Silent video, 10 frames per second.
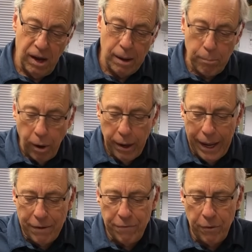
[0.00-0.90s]
I bought a
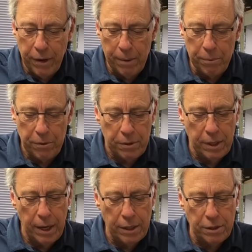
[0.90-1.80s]
headphone amp with a
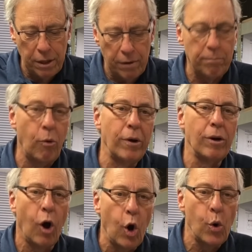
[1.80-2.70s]
THD of
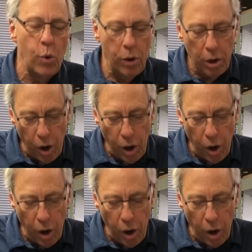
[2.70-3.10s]
.00.